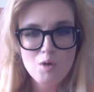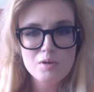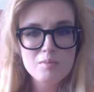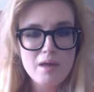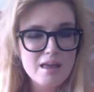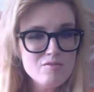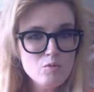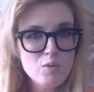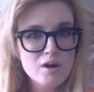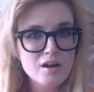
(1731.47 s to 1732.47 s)
But even
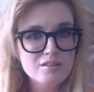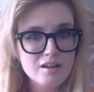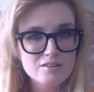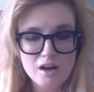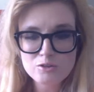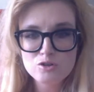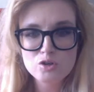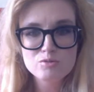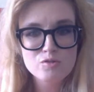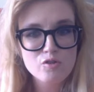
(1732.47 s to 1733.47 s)
we went on uh, Doctor
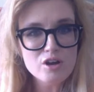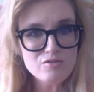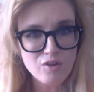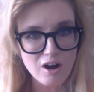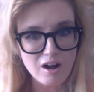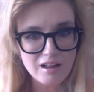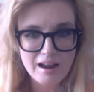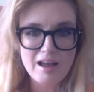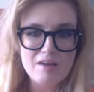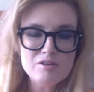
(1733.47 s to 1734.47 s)
Doom's Free Fall, and
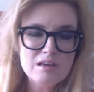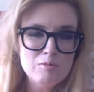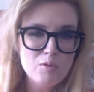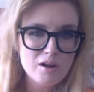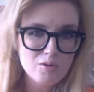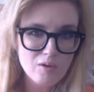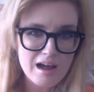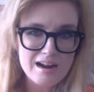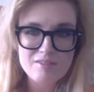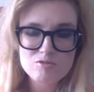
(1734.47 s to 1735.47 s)
I, every time we went on a
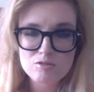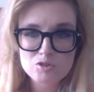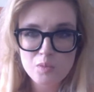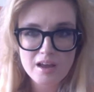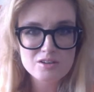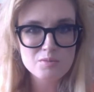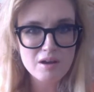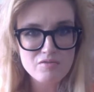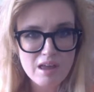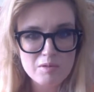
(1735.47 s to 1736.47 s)
ride, I'd have to explain to
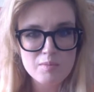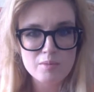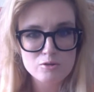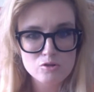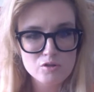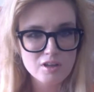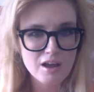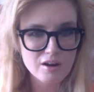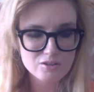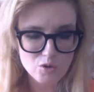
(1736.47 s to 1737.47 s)
my family members who the
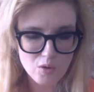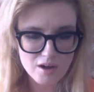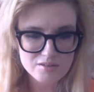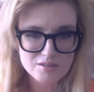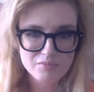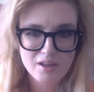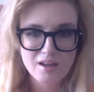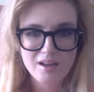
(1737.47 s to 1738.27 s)
character was.